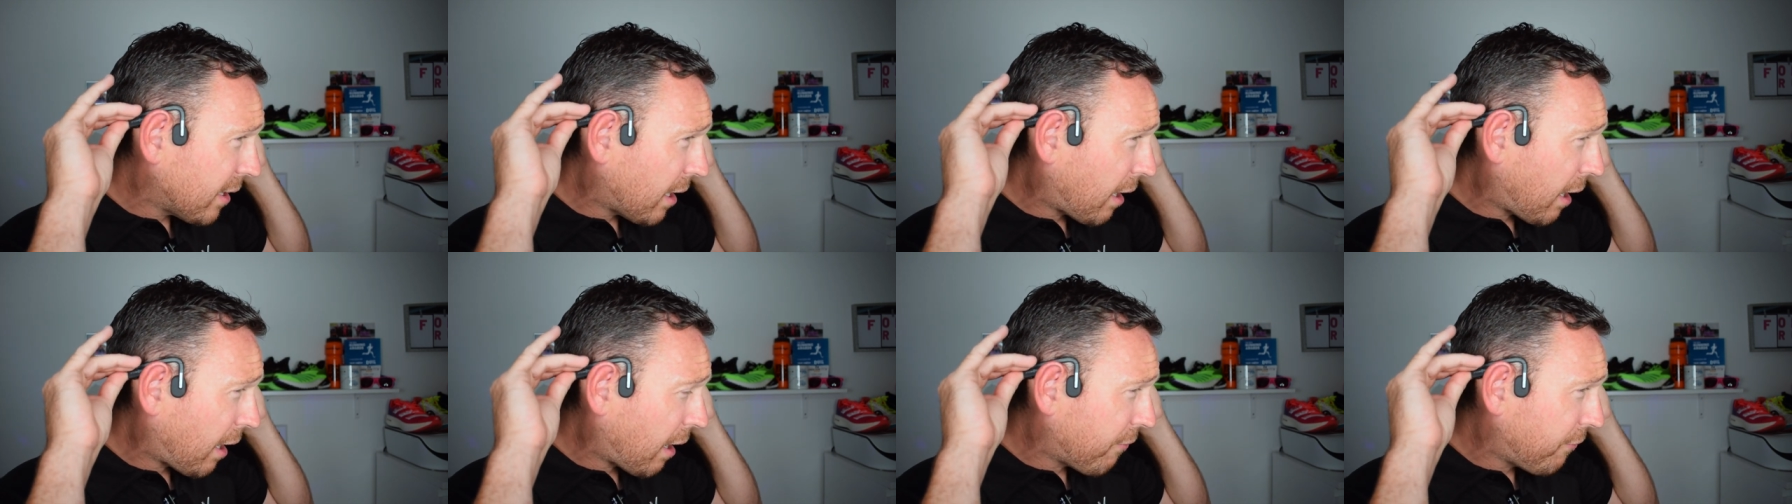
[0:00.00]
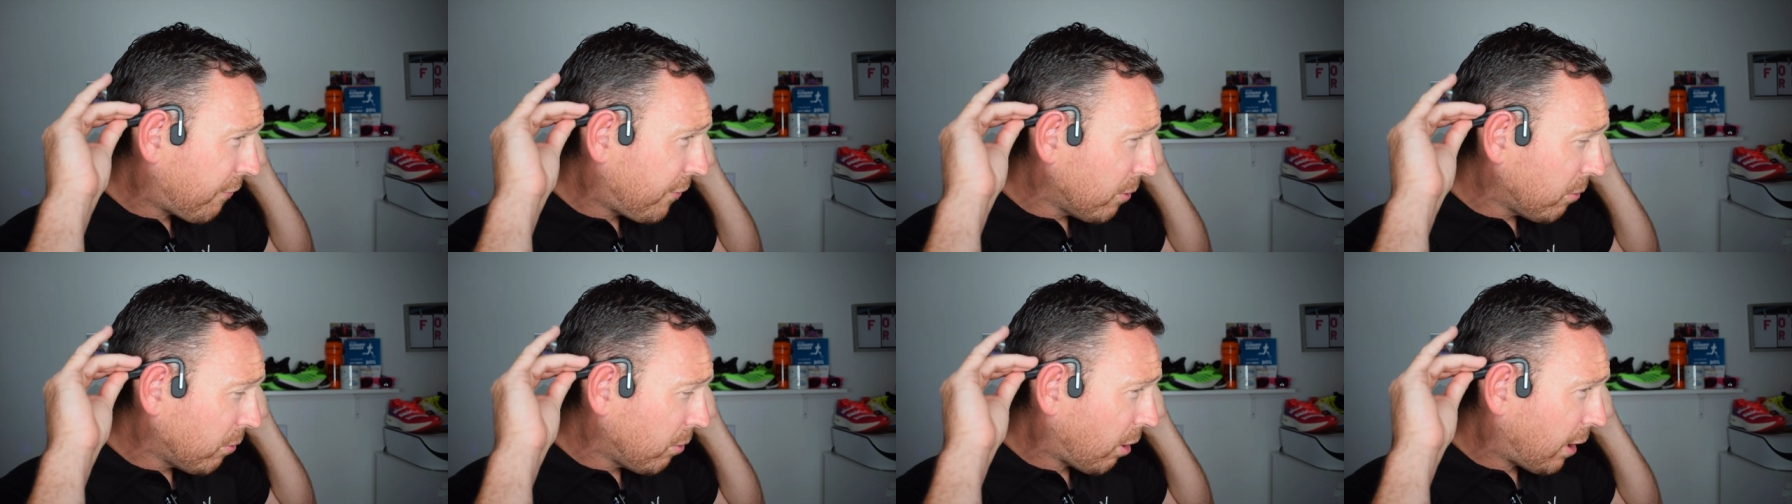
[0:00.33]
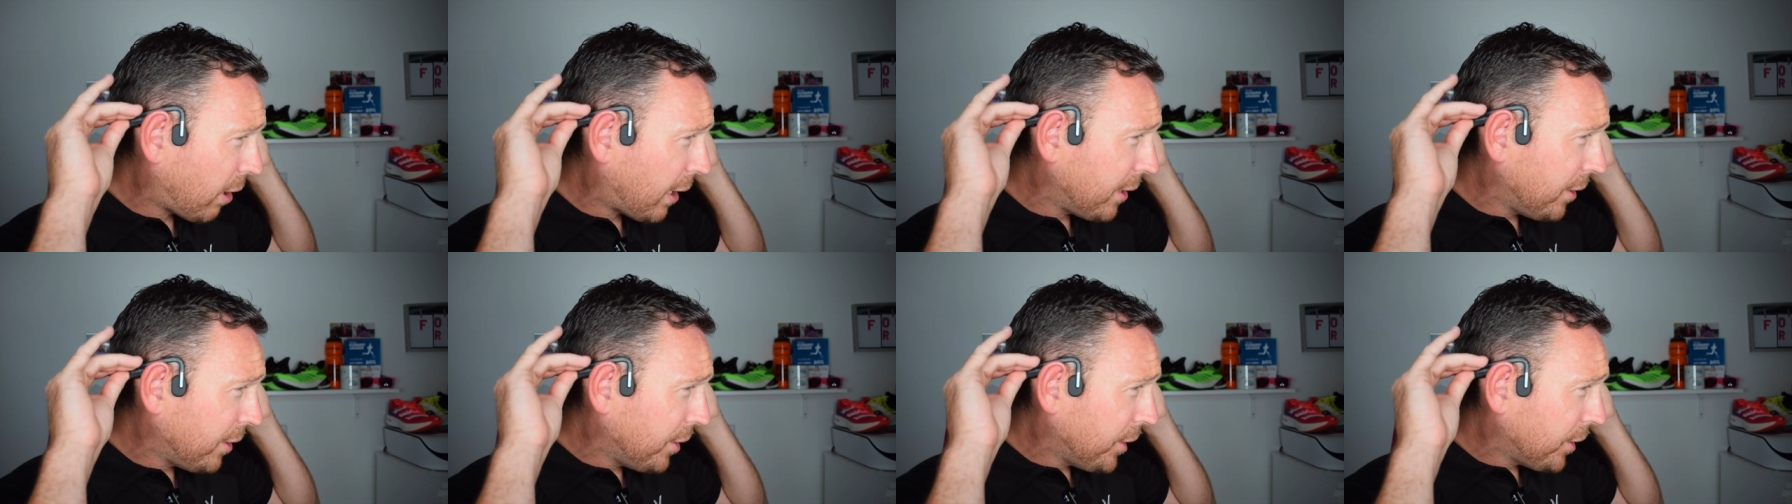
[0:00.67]
I, I feel
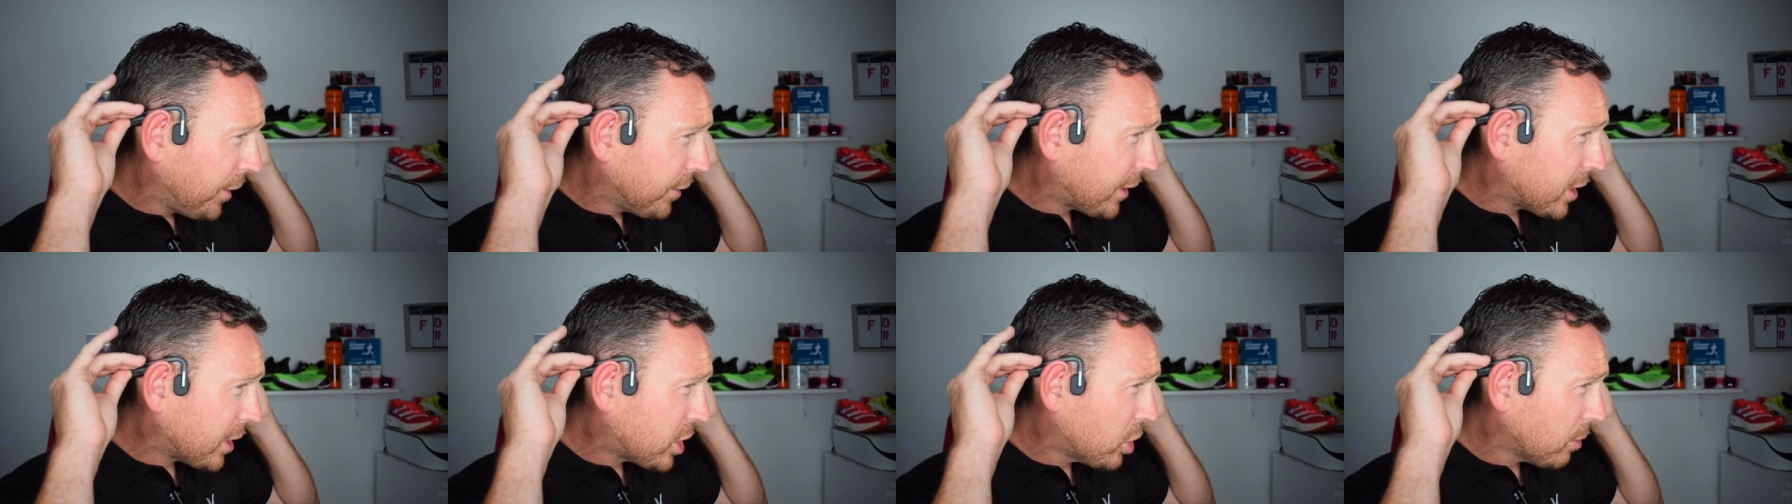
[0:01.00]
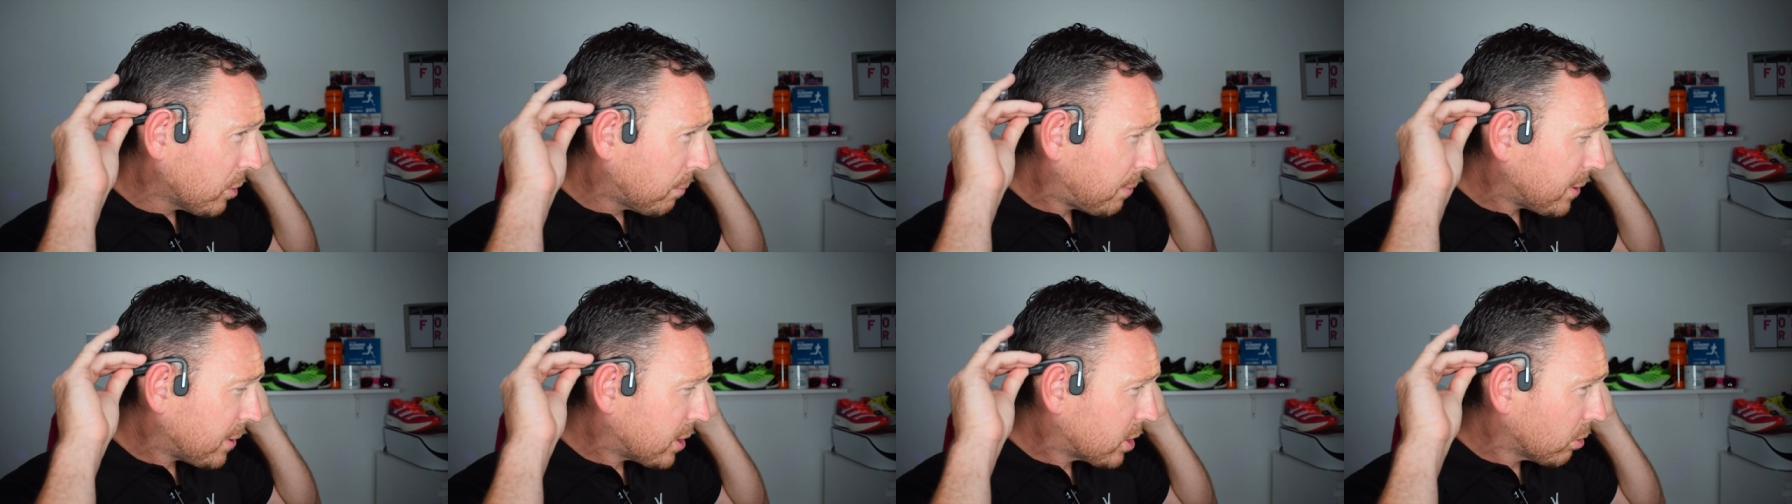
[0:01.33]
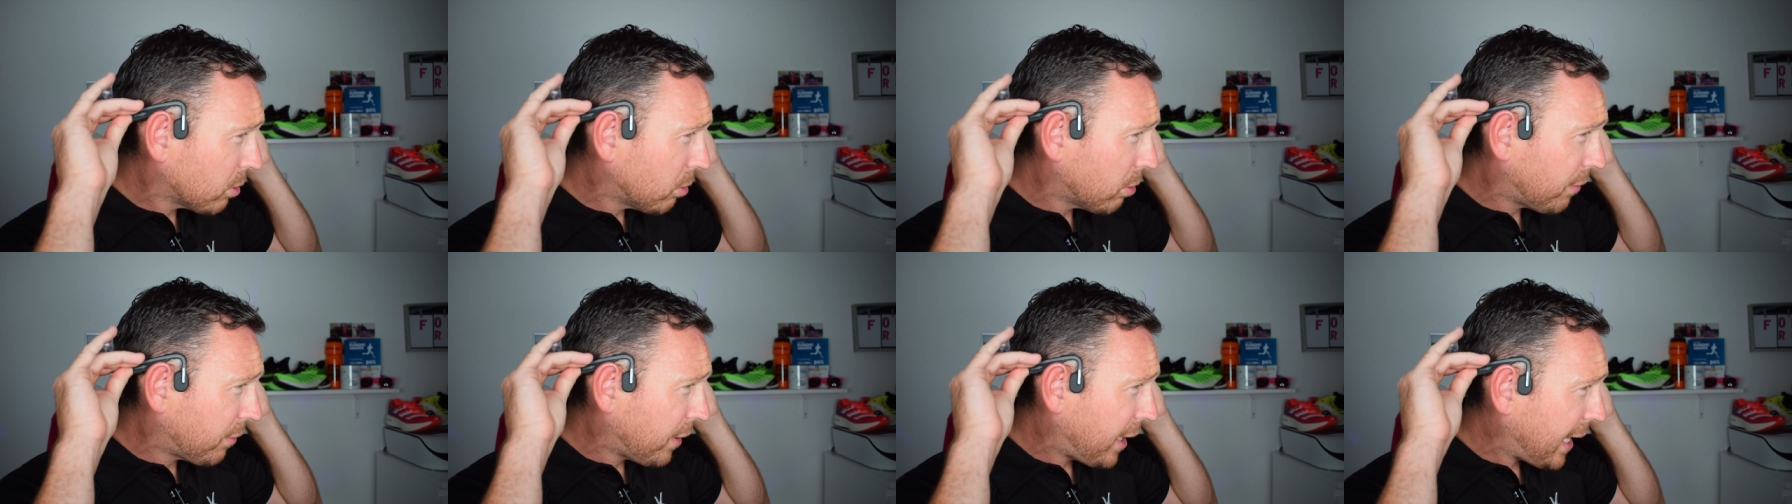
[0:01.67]
like they should be
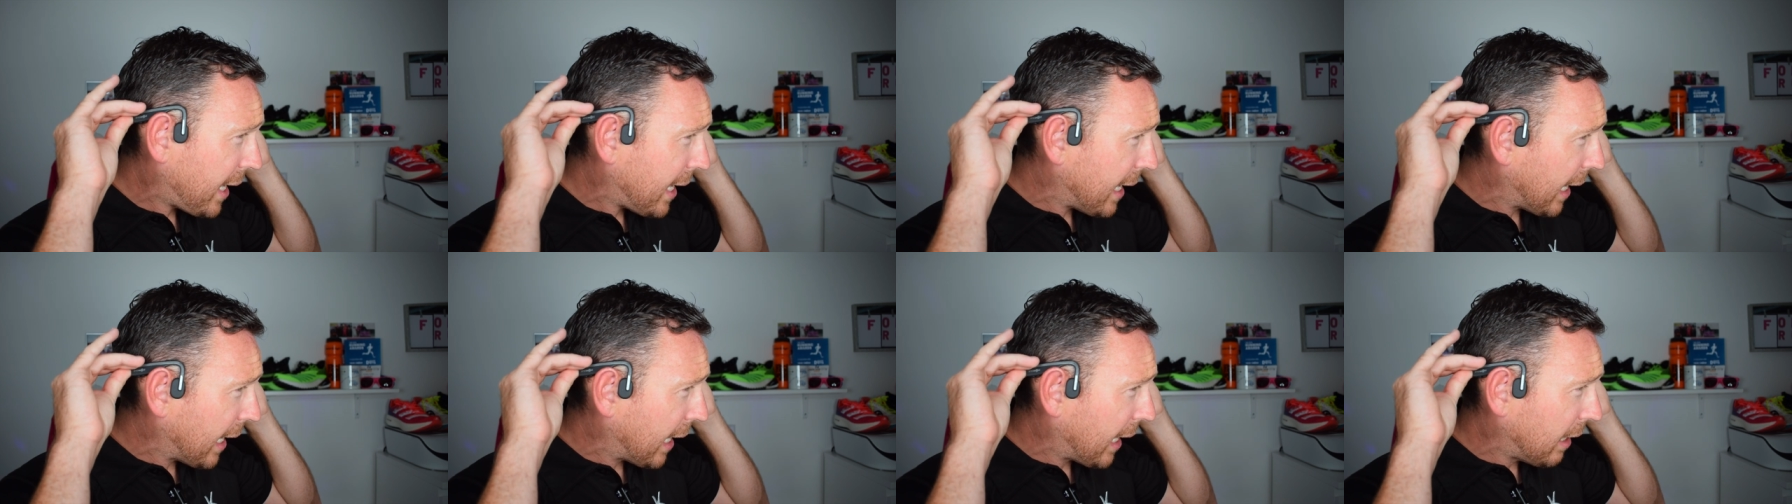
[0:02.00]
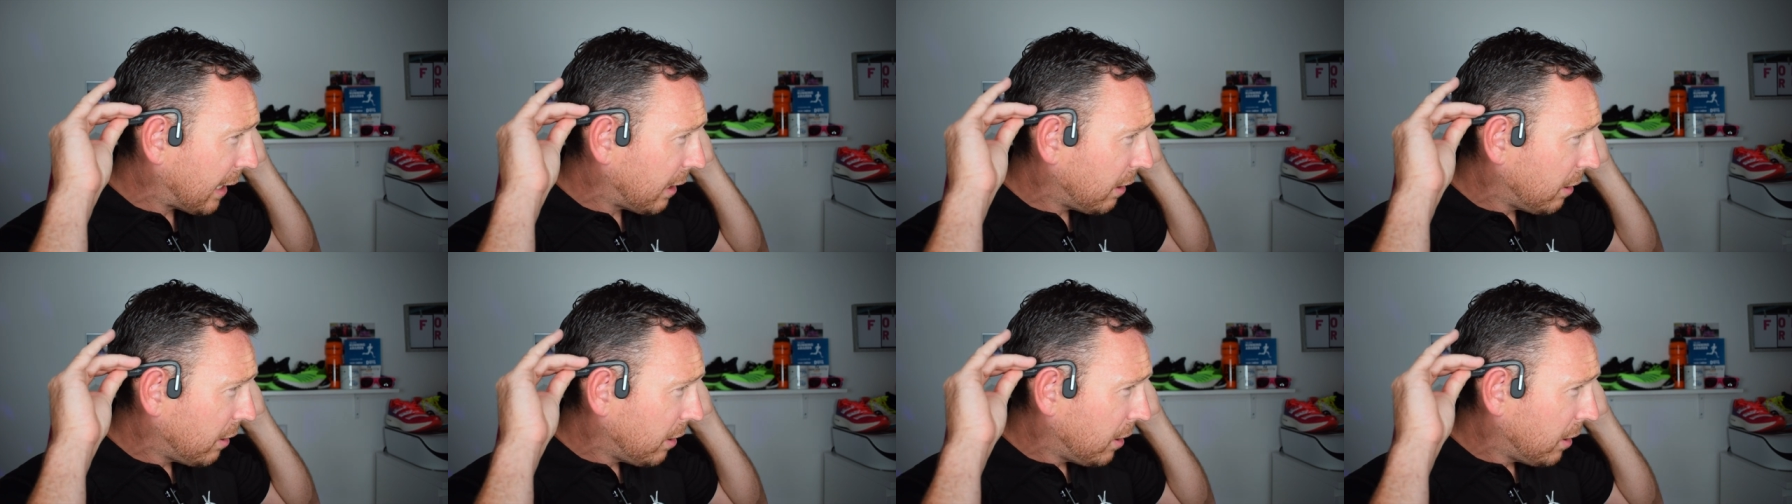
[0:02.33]
sort of here,